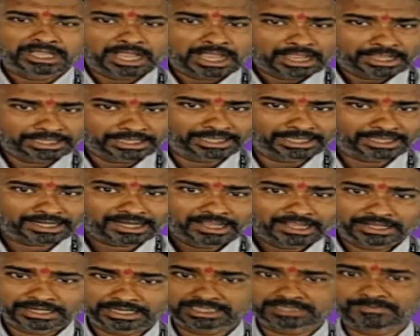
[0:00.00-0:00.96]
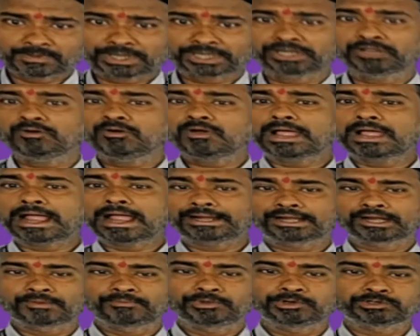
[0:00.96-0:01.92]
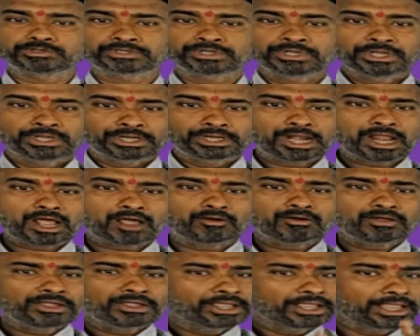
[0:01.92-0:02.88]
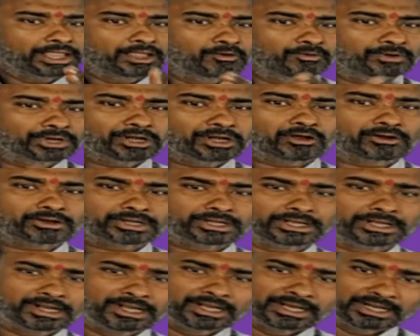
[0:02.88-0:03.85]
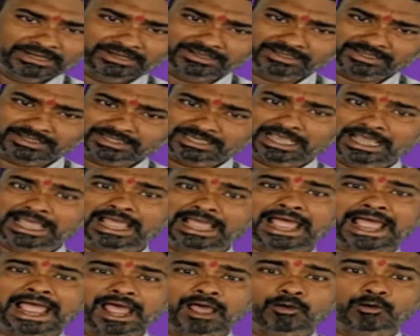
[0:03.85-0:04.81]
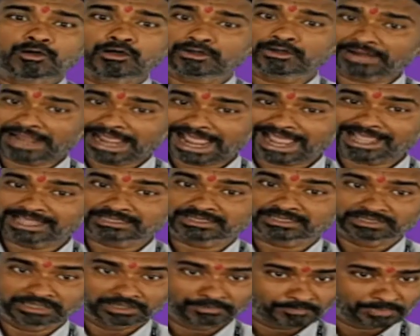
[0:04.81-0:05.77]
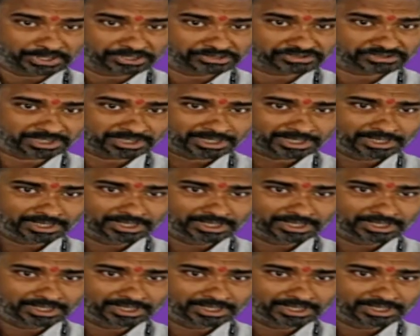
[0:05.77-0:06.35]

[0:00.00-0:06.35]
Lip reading: their respective attributes. Now every doctor does have or has the patient.